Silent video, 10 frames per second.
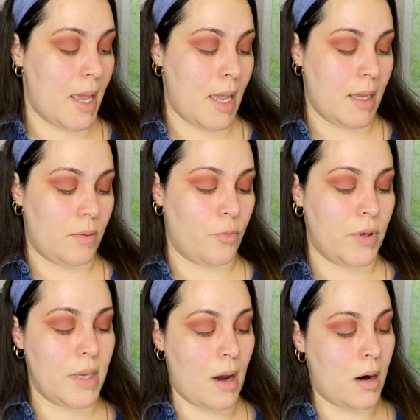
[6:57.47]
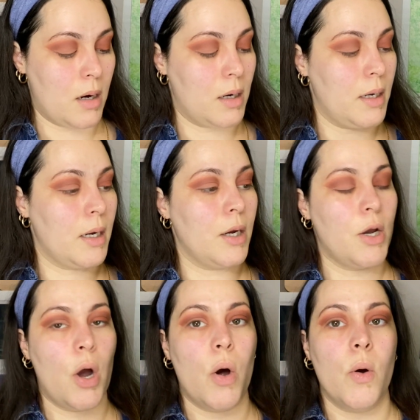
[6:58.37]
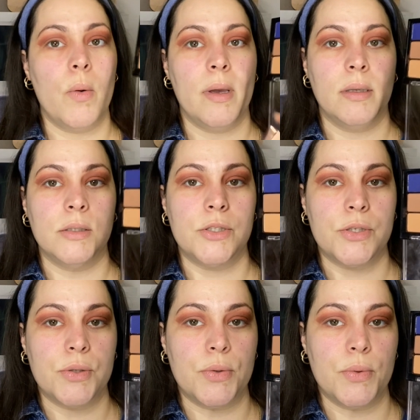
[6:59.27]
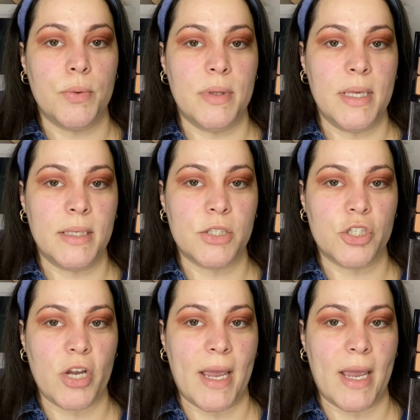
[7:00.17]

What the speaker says: and we are gonna go into this shade